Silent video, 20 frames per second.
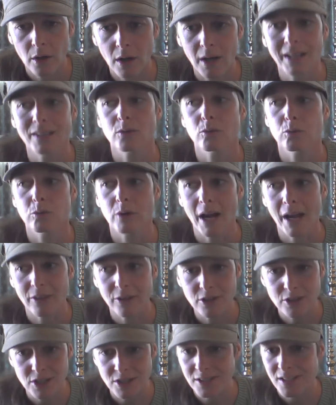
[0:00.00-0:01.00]
I'd
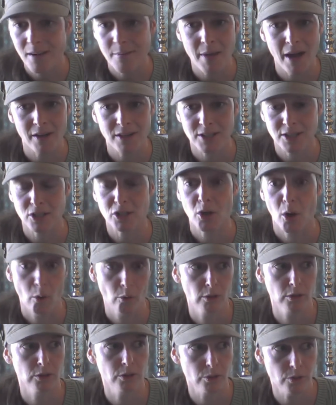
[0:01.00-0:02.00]
rather just come out as a
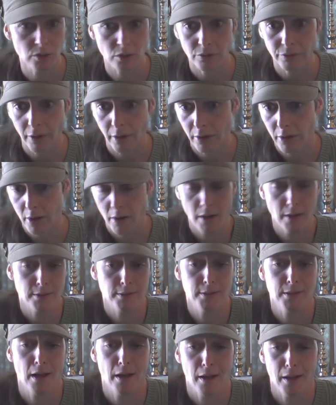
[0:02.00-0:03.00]
total loser failure. I
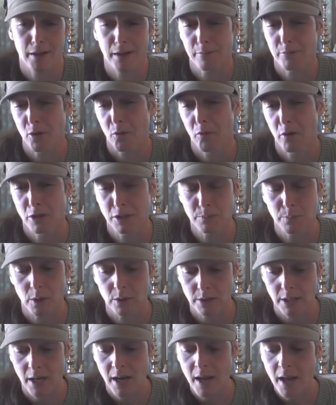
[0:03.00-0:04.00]
suck. I'm the worst
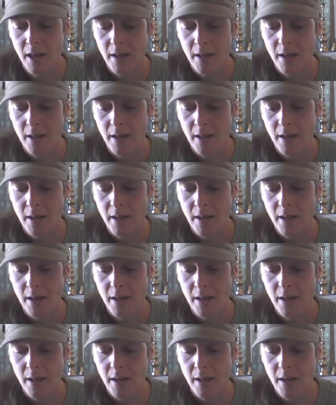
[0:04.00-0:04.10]
person.